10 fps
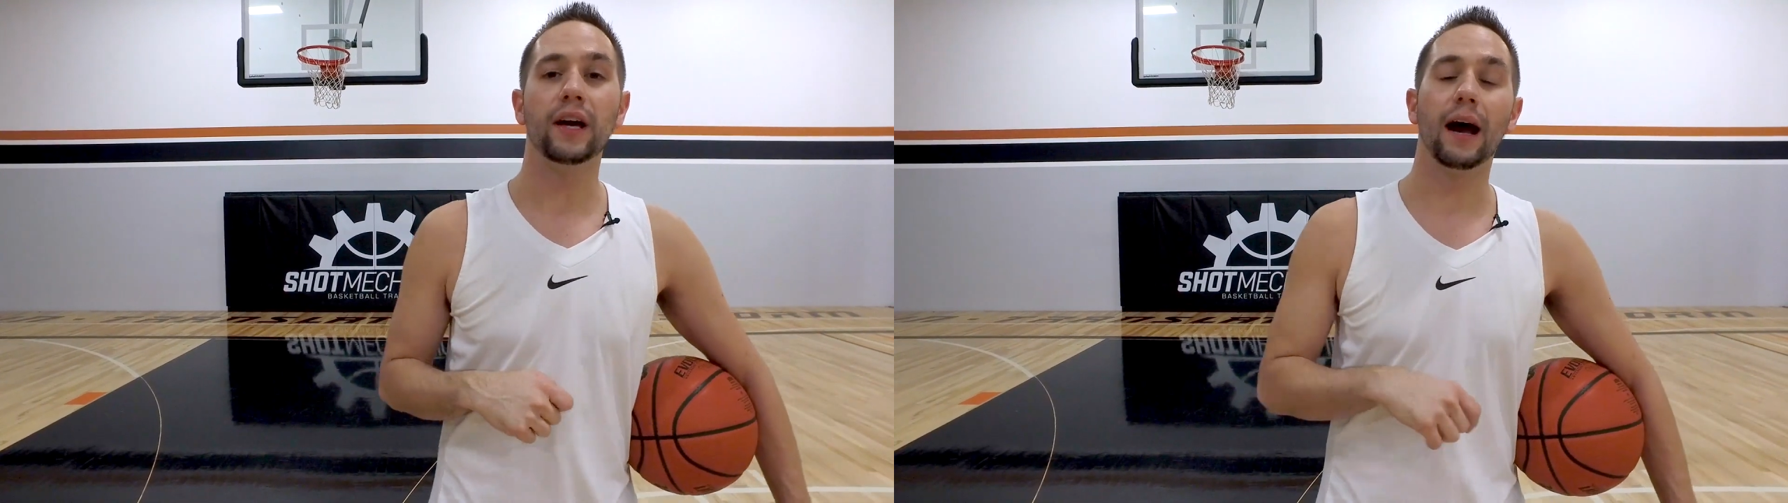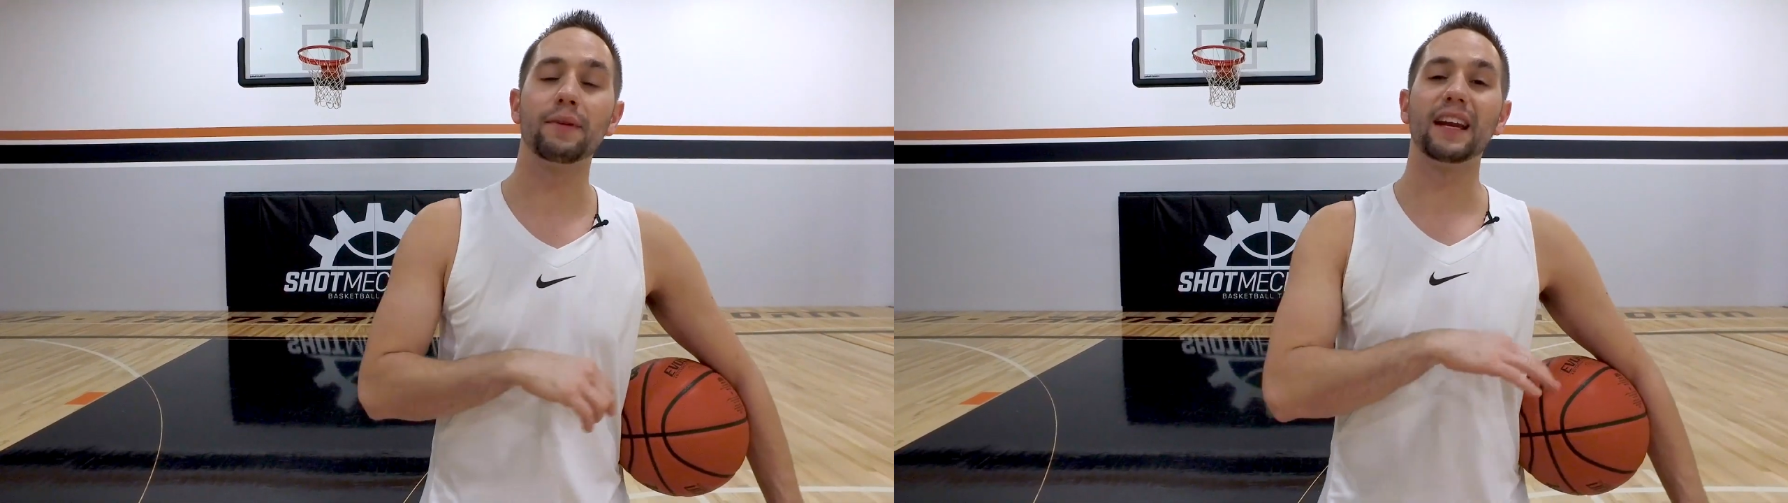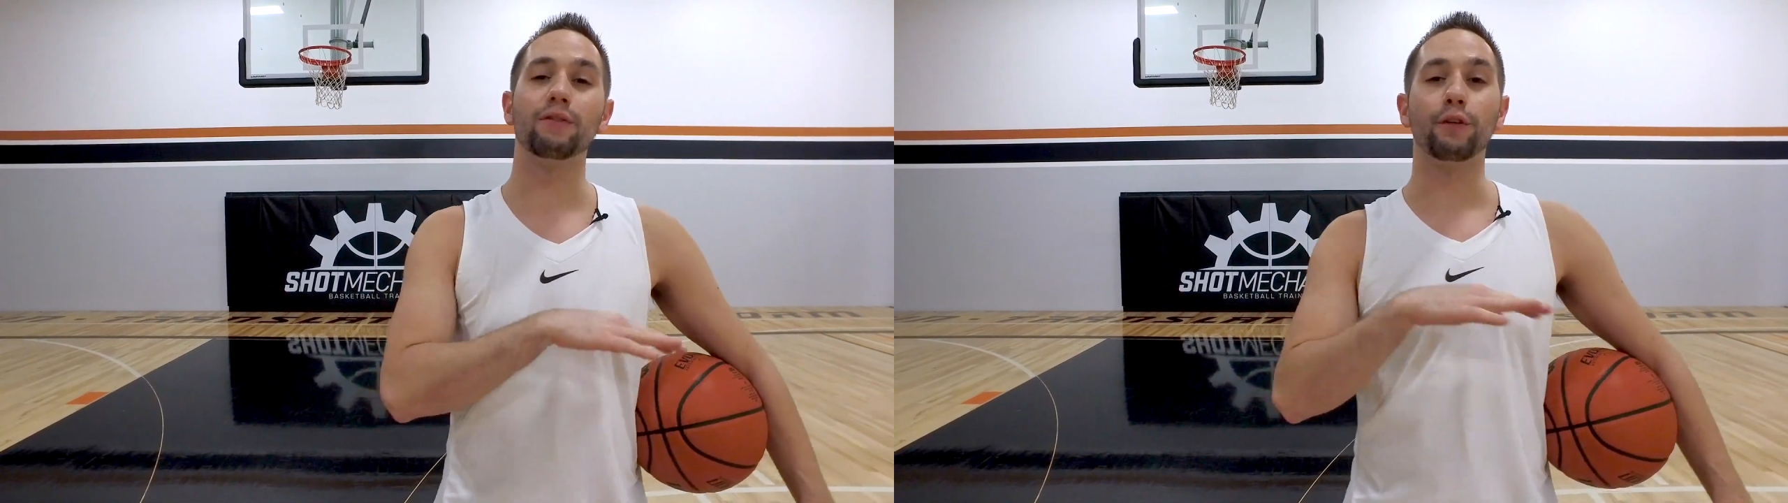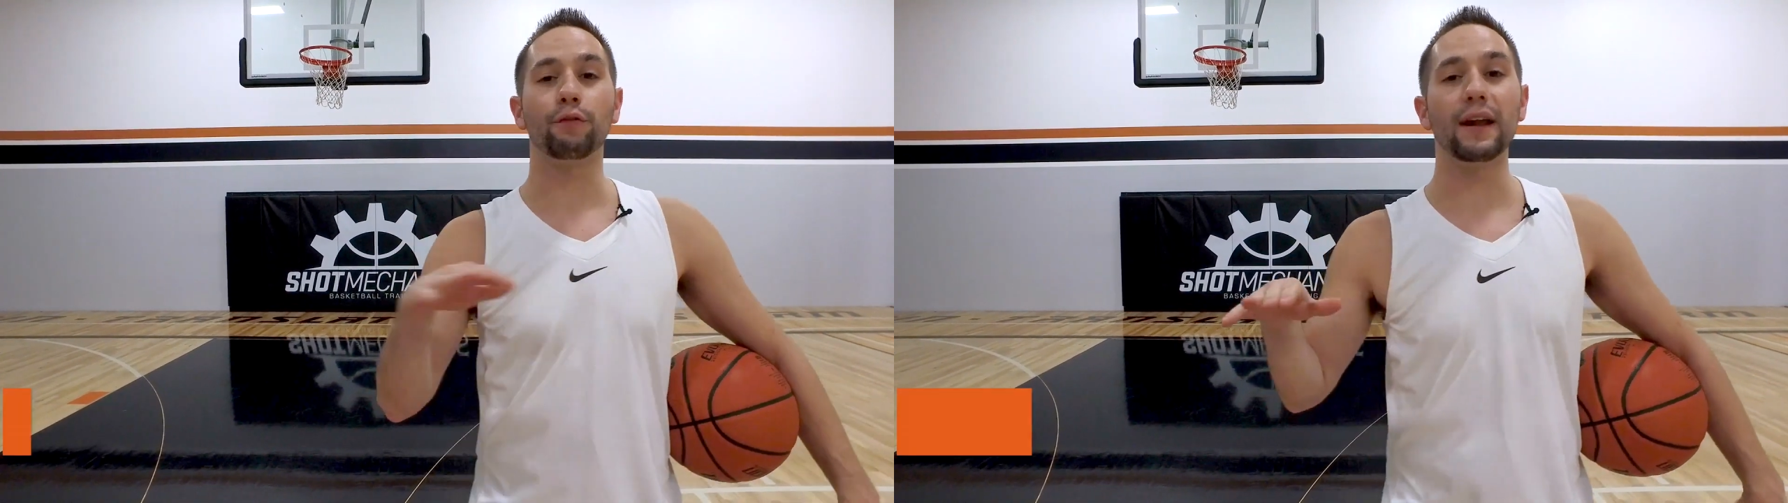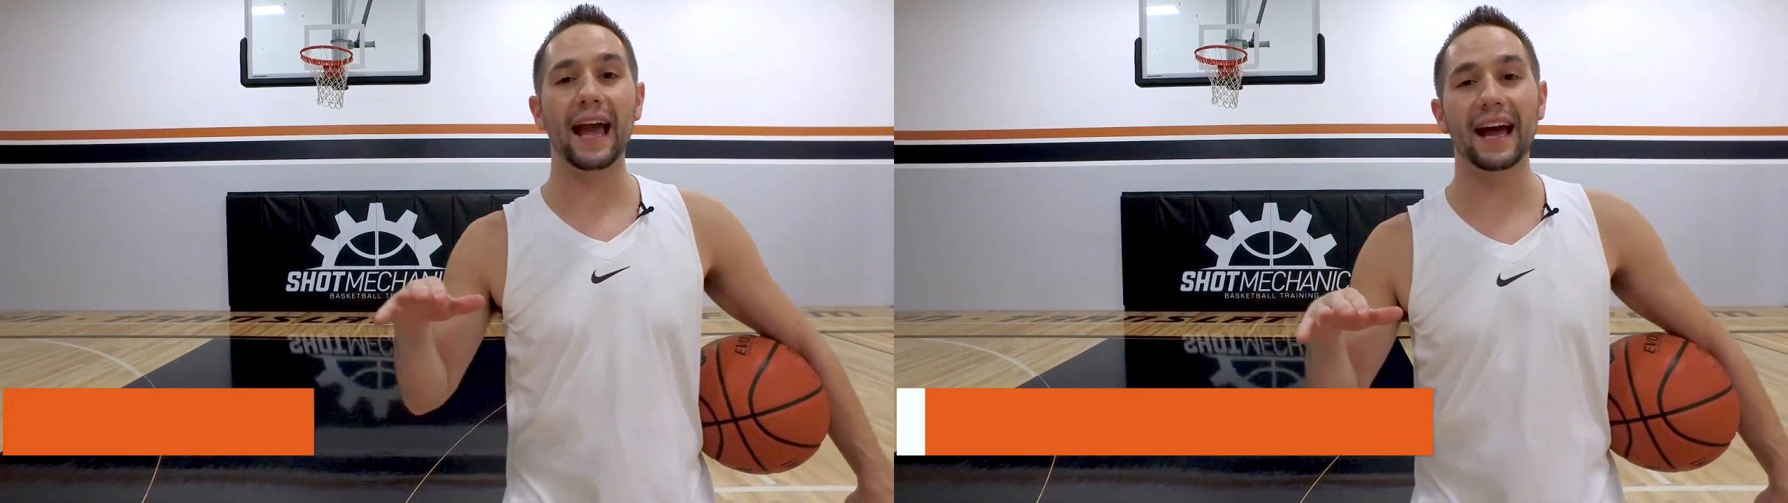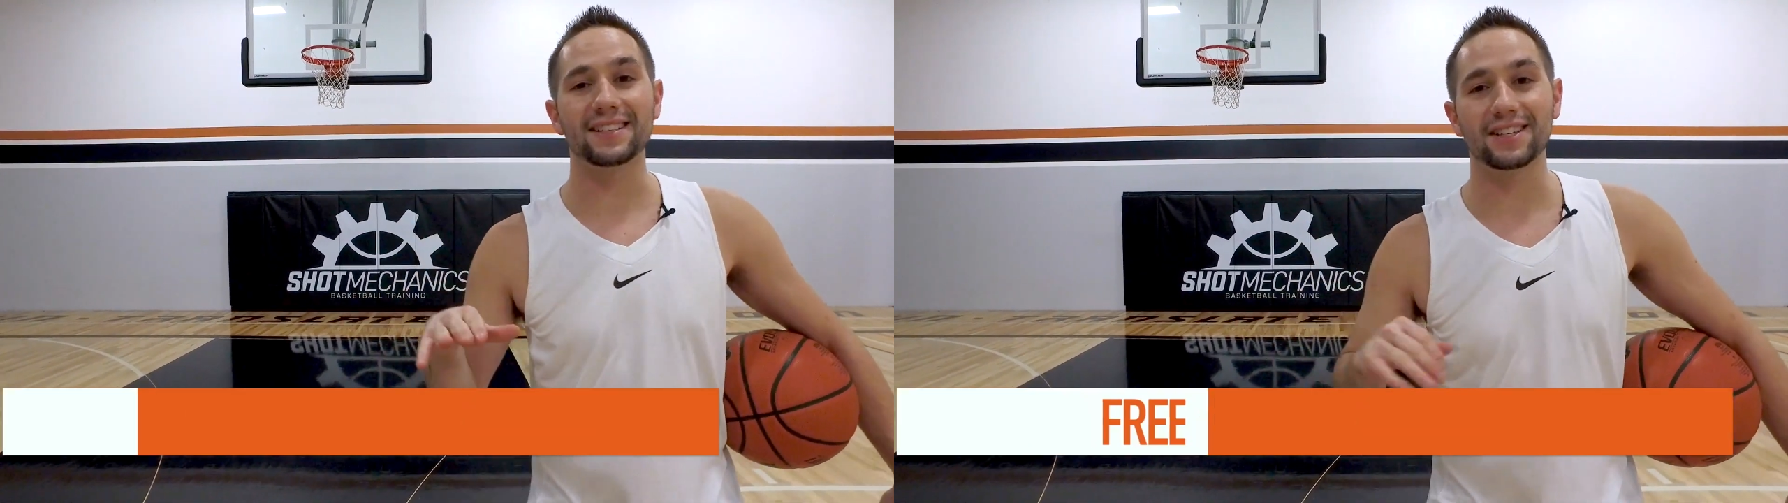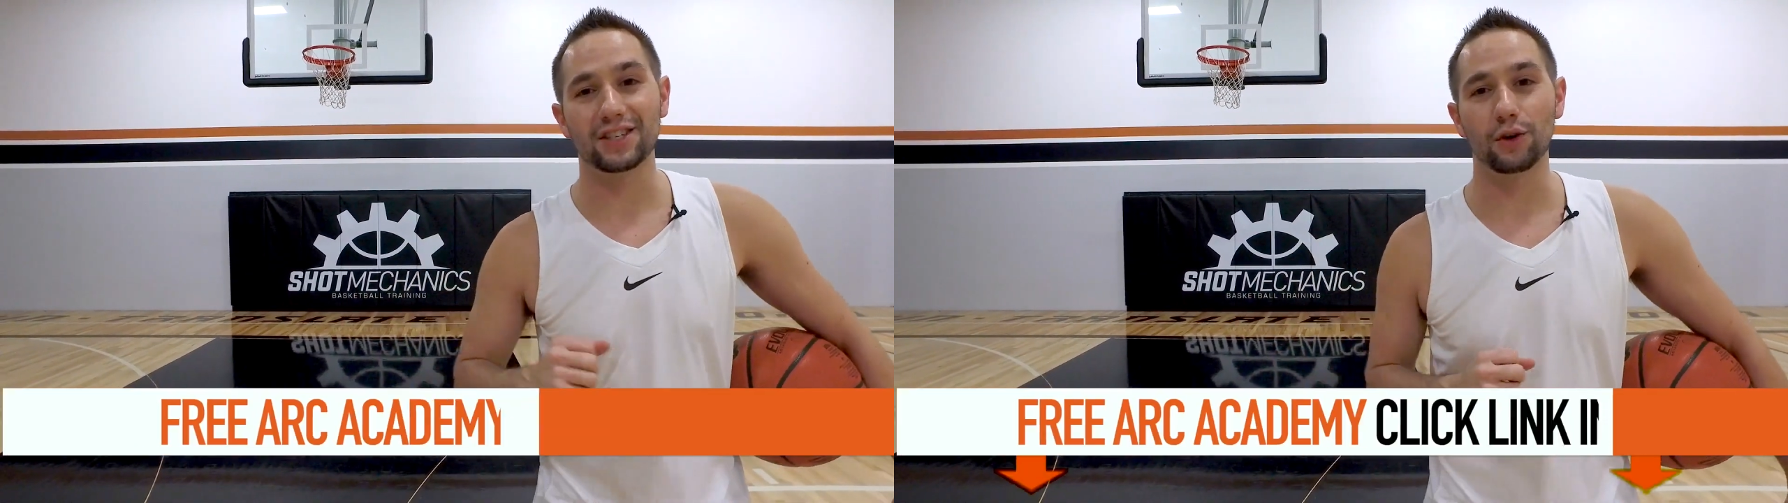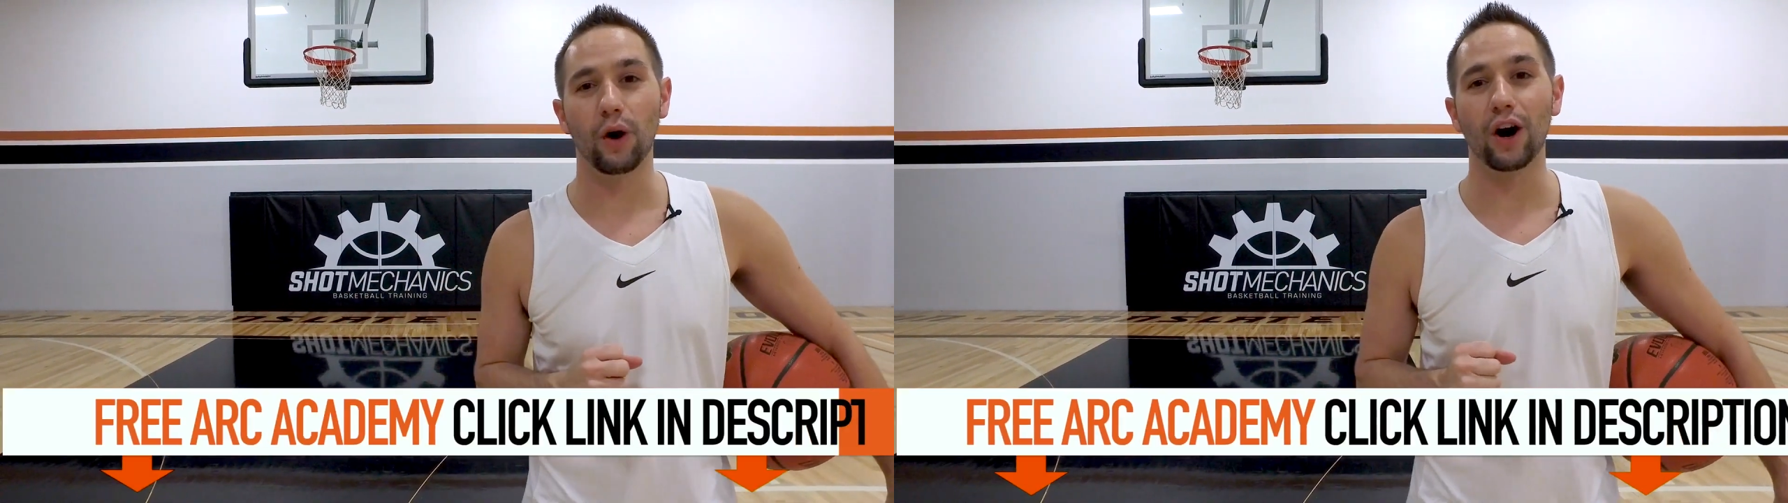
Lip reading: I'm going to give you free access to